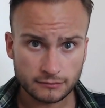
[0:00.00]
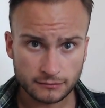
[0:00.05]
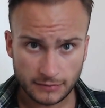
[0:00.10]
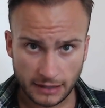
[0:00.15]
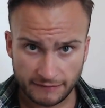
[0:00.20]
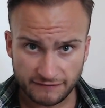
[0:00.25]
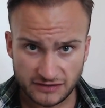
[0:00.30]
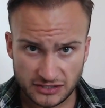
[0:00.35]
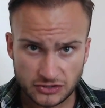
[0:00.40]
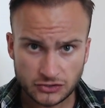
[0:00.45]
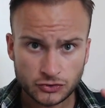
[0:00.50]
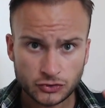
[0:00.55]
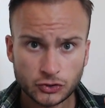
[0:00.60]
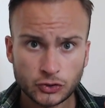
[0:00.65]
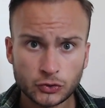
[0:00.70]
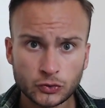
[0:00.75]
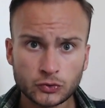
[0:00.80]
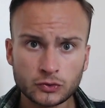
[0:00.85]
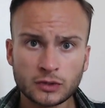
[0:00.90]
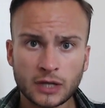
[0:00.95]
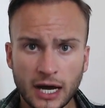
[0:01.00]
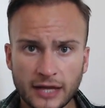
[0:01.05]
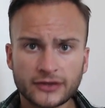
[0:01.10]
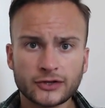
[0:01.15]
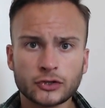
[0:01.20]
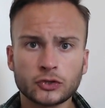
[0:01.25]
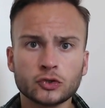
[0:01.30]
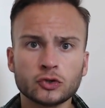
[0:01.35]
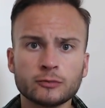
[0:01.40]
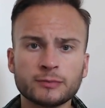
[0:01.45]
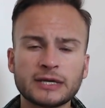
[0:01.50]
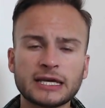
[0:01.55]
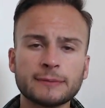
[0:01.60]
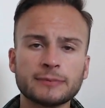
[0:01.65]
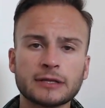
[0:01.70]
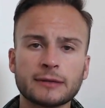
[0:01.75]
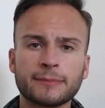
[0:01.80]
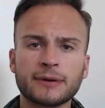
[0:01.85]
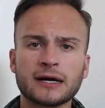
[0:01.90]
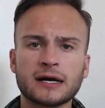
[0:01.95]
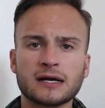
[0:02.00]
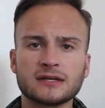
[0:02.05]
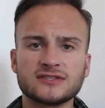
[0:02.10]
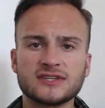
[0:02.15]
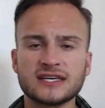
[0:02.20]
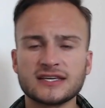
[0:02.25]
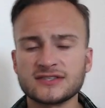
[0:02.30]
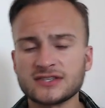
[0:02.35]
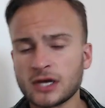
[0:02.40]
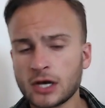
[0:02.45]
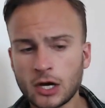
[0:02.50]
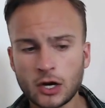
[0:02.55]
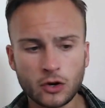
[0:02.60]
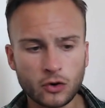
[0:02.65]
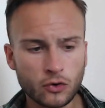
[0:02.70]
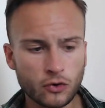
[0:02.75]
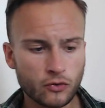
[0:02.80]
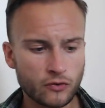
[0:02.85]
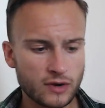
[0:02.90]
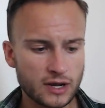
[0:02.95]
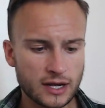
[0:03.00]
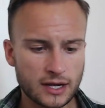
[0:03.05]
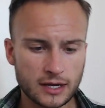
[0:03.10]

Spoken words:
emphasis on cool, other cool people at parties, or